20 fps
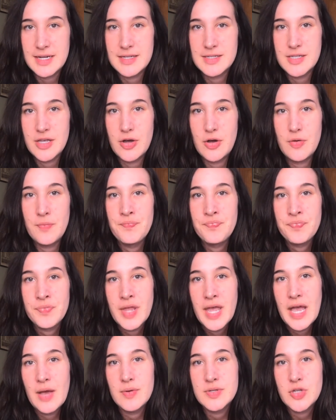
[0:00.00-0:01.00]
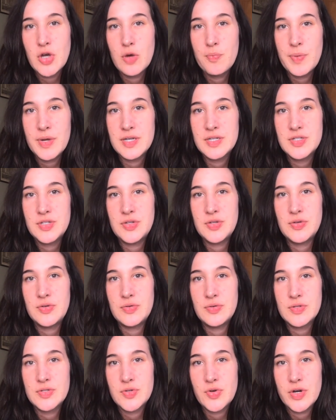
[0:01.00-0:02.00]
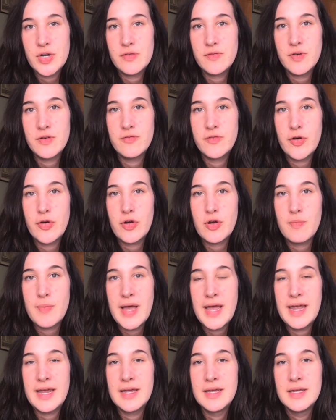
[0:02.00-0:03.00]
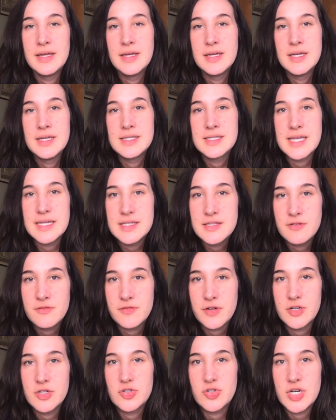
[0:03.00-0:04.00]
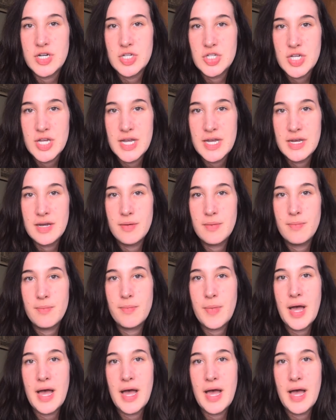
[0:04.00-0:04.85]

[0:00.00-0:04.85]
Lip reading: So I was hoping to sort of evoke my sense of frustration